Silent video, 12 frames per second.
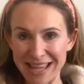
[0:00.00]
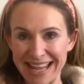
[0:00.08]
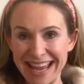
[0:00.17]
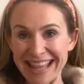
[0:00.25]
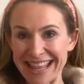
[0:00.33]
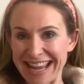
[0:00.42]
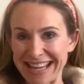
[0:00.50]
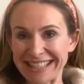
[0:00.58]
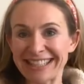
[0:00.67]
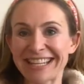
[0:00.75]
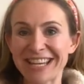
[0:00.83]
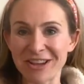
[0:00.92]
in
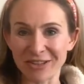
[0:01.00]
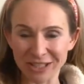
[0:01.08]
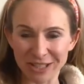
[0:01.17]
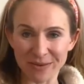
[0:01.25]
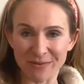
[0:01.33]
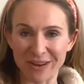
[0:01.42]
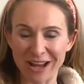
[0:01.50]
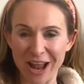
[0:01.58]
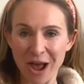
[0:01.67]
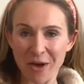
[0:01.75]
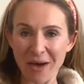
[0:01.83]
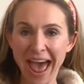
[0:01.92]
this YouTube
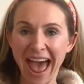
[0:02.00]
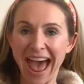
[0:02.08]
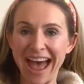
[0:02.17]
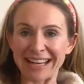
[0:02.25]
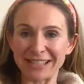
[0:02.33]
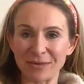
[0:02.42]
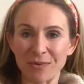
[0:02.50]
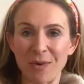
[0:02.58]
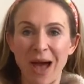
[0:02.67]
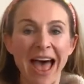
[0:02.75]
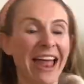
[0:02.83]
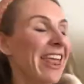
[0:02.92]
video as
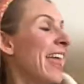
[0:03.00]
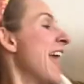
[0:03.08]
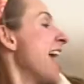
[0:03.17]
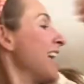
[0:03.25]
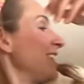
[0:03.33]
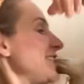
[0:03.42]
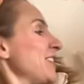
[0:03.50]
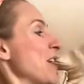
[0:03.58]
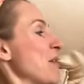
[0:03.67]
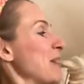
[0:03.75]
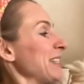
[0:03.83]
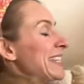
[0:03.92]
well.
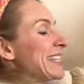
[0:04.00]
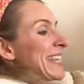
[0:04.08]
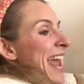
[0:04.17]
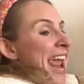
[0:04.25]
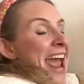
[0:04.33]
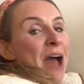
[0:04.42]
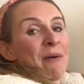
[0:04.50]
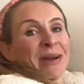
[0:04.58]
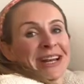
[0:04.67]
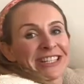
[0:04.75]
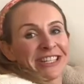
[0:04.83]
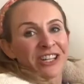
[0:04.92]
So today I
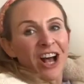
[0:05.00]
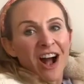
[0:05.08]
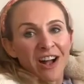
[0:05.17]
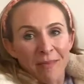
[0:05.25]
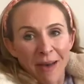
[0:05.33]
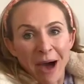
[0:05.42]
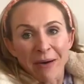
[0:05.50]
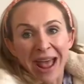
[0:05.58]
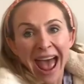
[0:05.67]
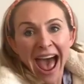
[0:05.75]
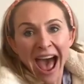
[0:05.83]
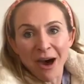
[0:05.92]
wanted to talk about
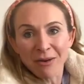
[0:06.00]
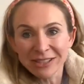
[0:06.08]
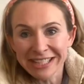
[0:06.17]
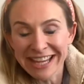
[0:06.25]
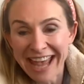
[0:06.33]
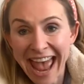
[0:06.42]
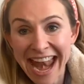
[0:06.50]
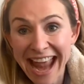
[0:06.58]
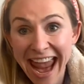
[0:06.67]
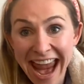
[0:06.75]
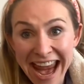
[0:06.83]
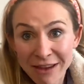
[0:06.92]
how to get
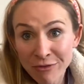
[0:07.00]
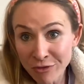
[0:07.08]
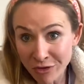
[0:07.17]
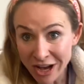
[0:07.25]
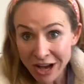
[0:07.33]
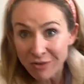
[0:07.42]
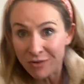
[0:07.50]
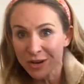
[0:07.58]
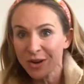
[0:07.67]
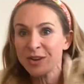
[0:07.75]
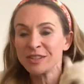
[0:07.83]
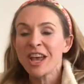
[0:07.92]
a free
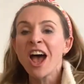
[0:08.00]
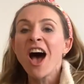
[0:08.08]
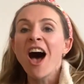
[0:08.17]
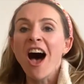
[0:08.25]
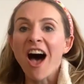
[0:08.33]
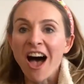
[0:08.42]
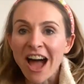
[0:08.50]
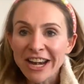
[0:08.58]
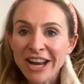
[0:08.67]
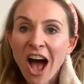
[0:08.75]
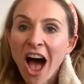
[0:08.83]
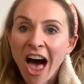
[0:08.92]
cruise on
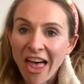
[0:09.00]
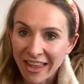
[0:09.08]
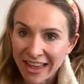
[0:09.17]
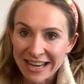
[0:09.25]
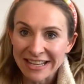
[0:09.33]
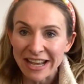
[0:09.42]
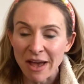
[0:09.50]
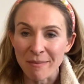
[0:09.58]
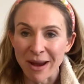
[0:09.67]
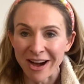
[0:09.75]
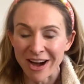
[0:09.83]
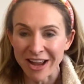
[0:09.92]
Holland
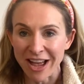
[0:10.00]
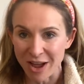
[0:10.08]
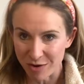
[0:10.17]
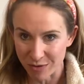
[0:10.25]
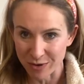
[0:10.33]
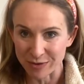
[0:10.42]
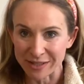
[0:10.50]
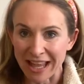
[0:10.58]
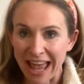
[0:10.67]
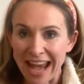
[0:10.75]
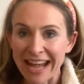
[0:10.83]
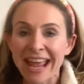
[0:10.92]
America Cruise
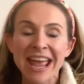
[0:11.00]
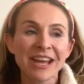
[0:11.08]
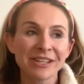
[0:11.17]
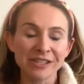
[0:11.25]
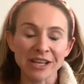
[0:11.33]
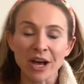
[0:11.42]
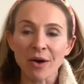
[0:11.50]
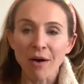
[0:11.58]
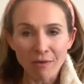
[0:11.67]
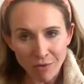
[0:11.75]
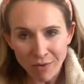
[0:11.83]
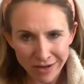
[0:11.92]
Line. So
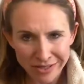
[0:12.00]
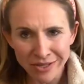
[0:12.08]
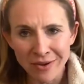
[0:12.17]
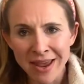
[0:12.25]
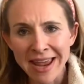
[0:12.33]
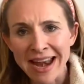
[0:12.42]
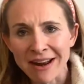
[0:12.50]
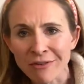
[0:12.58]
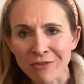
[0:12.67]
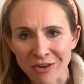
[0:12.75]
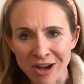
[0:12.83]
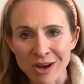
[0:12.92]
of course you can get a
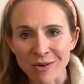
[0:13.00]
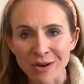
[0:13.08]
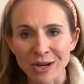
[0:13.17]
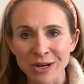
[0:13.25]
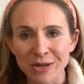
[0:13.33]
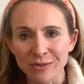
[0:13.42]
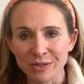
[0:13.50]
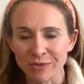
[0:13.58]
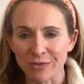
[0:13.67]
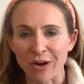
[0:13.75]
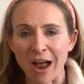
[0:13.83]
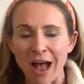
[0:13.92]
free cruise
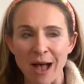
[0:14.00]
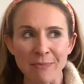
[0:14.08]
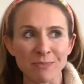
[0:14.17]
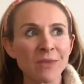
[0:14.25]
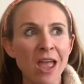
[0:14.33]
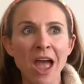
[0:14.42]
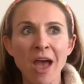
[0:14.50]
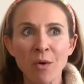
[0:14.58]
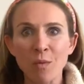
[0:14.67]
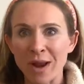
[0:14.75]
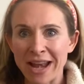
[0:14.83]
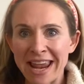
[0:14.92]
from
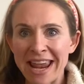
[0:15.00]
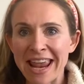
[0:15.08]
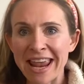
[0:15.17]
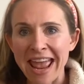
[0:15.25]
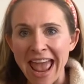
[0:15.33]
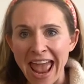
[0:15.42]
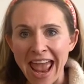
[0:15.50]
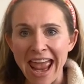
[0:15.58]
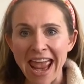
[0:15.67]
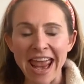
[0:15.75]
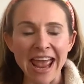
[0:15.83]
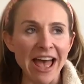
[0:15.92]
winning
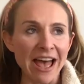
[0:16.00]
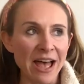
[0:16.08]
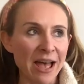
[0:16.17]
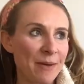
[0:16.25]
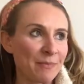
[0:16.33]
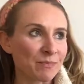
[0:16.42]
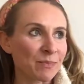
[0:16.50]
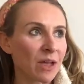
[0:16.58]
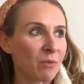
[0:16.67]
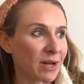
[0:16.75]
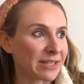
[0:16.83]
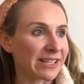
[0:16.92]
a, um,
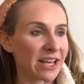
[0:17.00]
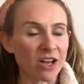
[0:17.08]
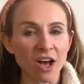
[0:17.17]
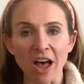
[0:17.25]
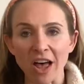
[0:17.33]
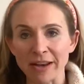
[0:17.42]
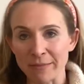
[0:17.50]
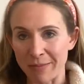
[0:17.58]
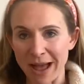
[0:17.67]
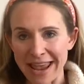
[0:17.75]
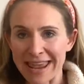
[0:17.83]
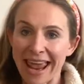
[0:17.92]
what's it called,
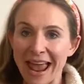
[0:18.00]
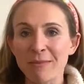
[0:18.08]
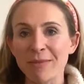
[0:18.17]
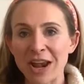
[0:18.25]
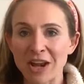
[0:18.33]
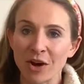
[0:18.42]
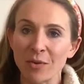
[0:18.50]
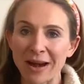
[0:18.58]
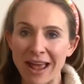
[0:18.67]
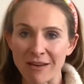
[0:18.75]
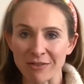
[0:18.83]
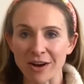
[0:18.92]
by gambling or
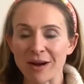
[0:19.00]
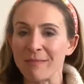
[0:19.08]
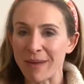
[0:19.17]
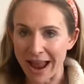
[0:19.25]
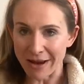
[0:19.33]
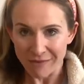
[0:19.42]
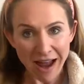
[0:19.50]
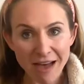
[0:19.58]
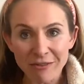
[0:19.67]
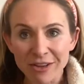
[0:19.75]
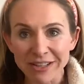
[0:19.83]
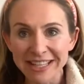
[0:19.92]
whatever and buying
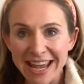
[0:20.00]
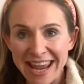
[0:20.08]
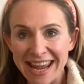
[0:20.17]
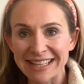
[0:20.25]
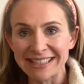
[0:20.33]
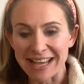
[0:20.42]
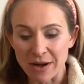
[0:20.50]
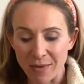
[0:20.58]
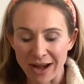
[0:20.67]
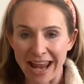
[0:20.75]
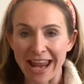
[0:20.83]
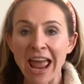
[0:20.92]
raffle tickets and
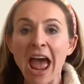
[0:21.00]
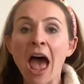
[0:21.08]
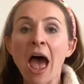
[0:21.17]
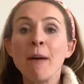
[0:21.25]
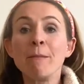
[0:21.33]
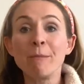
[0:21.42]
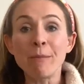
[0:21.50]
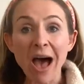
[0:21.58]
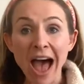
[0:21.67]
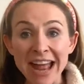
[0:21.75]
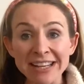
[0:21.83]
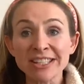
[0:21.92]
winning,
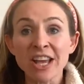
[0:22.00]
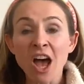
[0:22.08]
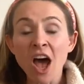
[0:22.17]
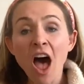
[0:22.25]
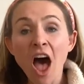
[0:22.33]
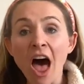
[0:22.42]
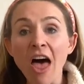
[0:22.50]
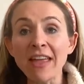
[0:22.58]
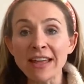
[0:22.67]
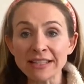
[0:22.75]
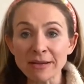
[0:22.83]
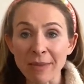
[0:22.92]
but
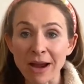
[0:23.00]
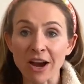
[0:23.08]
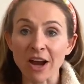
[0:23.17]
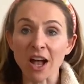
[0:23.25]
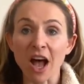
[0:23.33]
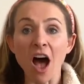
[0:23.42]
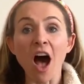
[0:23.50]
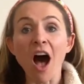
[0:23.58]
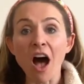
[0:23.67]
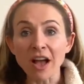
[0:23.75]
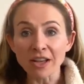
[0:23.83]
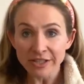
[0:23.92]
Holland America
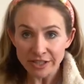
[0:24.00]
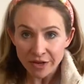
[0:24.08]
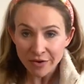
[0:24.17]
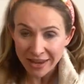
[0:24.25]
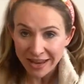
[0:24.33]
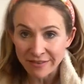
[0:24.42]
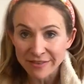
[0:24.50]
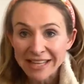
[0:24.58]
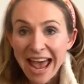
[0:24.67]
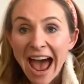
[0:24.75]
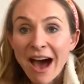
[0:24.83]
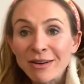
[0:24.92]
also gives
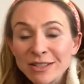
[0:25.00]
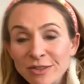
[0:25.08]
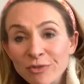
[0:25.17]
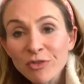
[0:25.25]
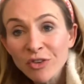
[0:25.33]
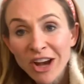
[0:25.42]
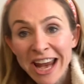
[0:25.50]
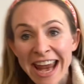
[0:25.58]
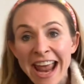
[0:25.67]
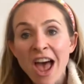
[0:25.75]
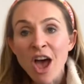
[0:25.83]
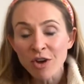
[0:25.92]
out
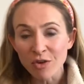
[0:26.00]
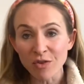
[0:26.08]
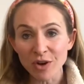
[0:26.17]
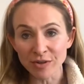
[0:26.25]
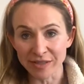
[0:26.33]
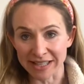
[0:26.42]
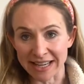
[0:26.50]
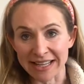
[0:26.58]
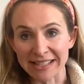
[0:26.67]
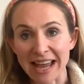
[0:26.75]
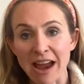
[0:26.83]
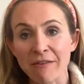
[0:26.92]
free
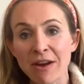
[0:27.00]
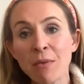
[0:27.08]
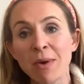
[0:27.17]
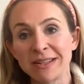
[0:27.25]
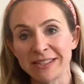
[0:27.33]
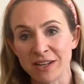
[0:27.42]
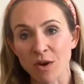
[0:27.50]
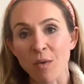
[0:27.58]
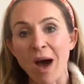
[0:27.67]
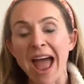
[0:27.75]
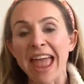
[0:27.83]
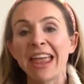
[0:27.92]
cruises every once in a
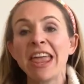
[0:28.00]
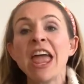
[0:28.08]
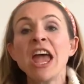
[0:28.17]
while